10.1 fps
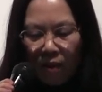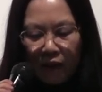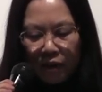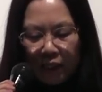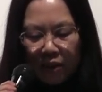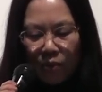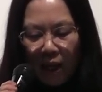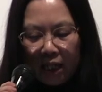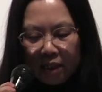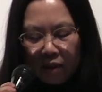Rather than
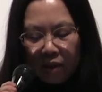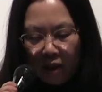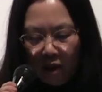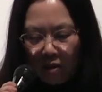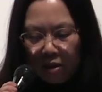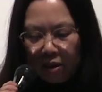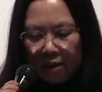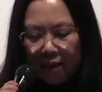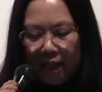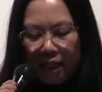dwelling on the
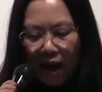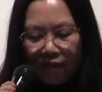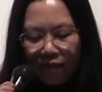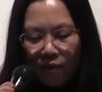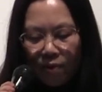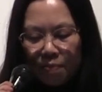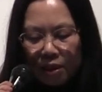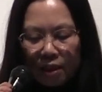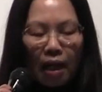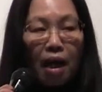loss, he
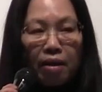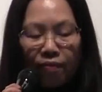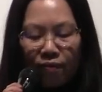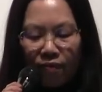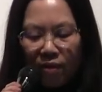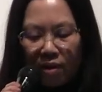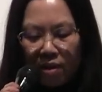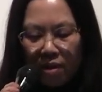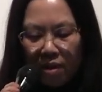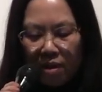affirms life
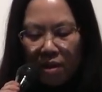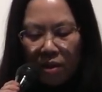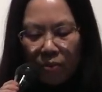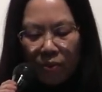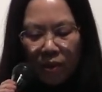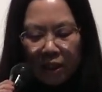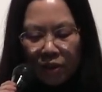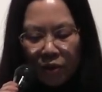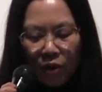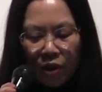through
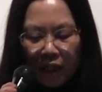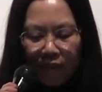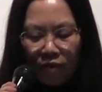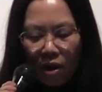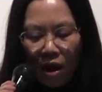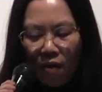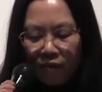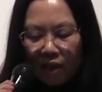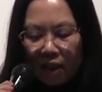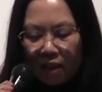his yearning for
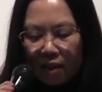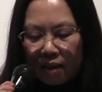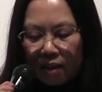coffee